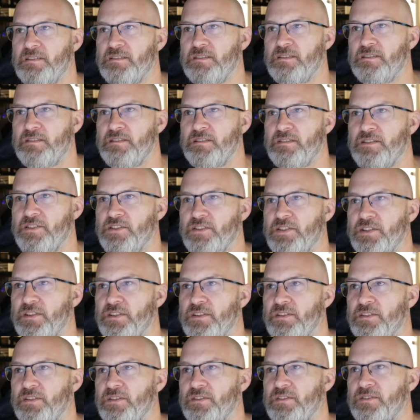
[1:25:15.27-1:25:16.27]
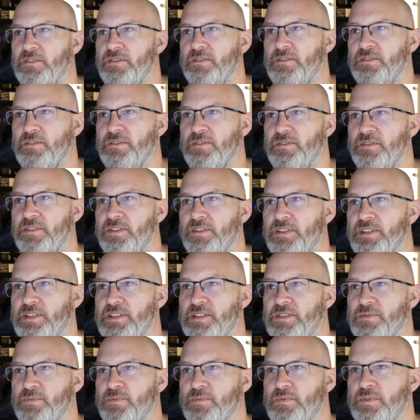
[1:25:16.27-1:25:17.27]
so
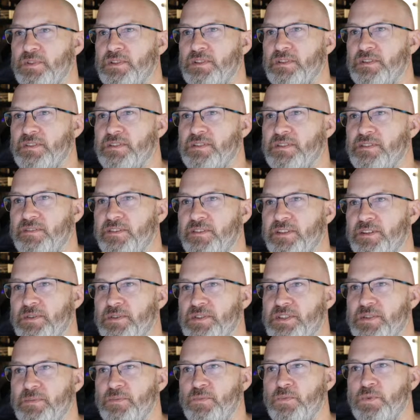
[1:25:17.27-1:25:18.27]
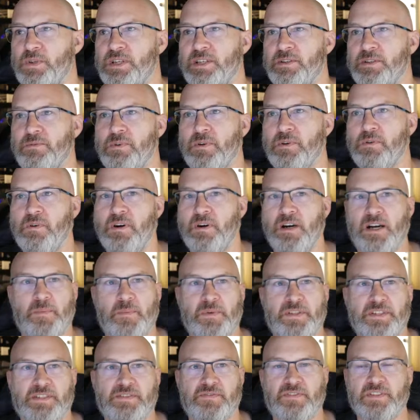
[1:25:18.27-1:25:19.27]
there were some weird
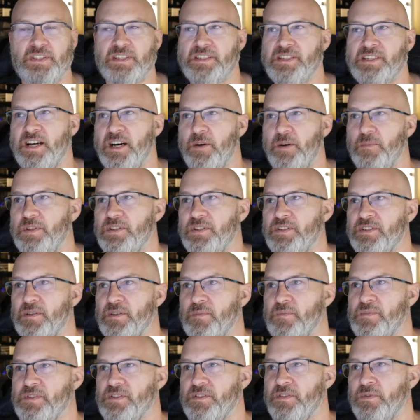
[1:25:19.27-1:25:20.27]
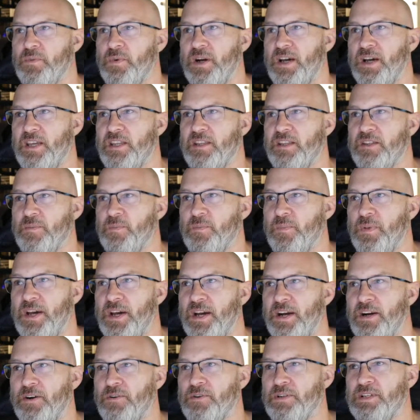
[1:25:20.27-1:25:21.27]
requirements for this hub in terms of the way the
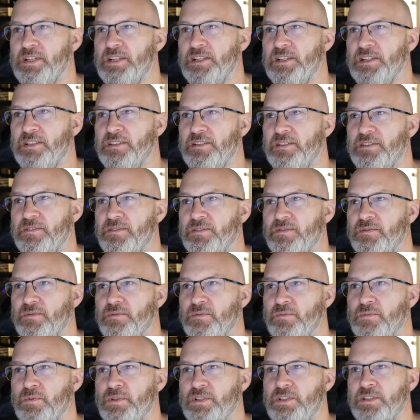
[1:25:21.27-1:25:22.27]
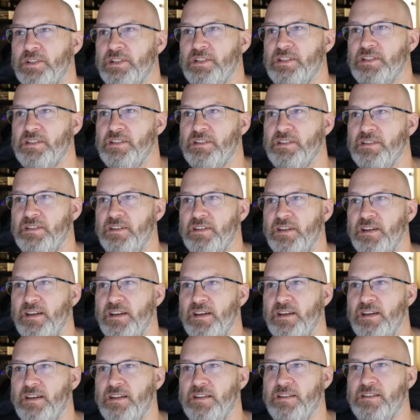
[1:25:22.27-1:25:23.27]
power worked
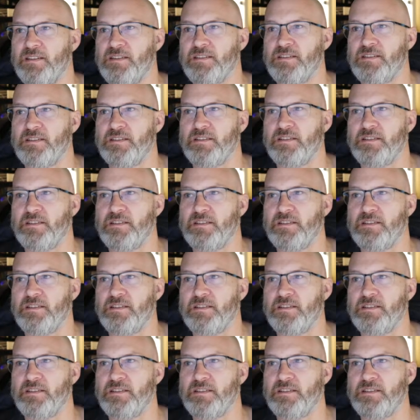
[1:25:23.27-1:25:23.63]
and